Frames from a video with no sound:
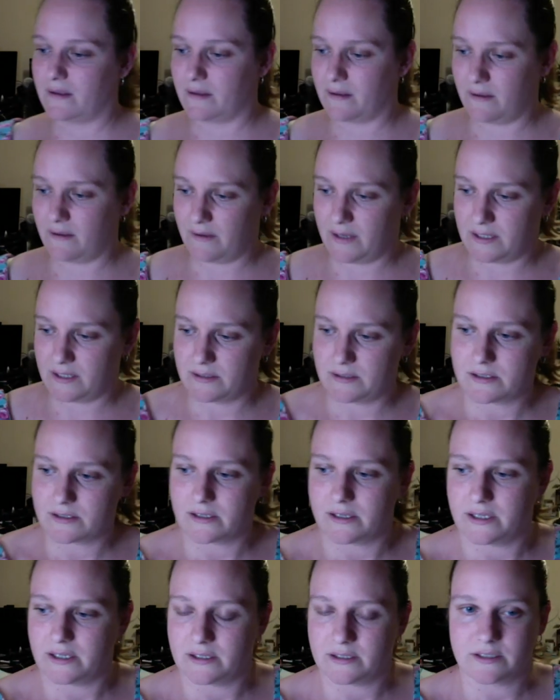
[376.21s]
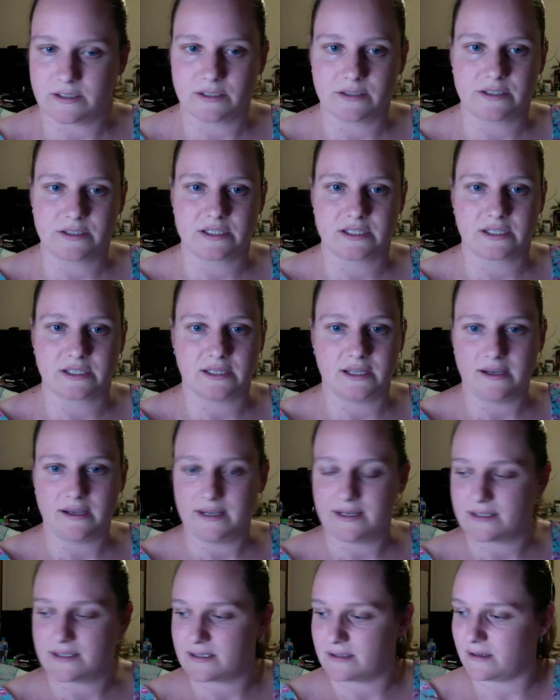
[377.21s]
going to try and dodge the
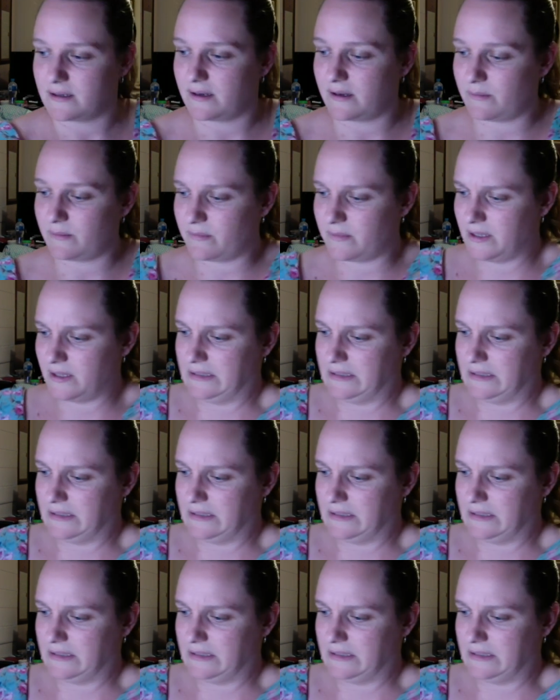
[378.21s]
light. I'm